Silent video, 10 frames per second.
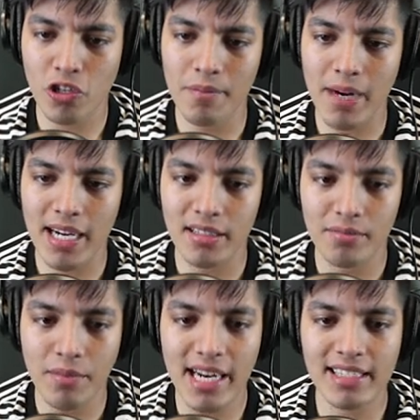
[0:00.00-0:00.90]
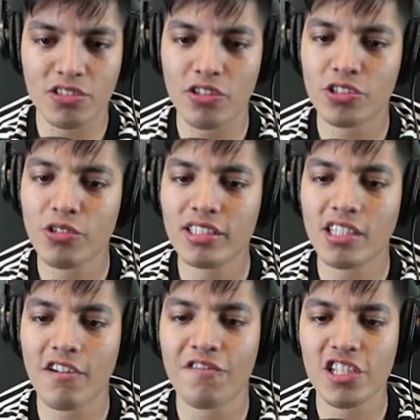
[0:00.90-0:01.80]
Escort my, my escort
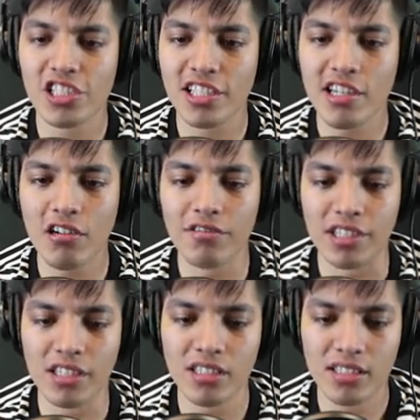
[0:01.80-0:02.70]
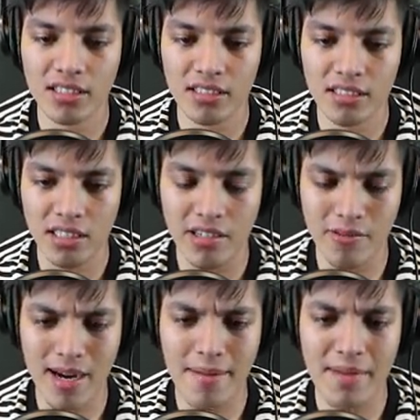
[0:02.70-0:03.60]
duties are officially over.
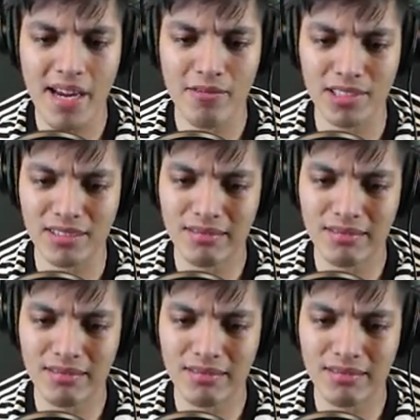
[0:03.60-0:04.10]
All right, man.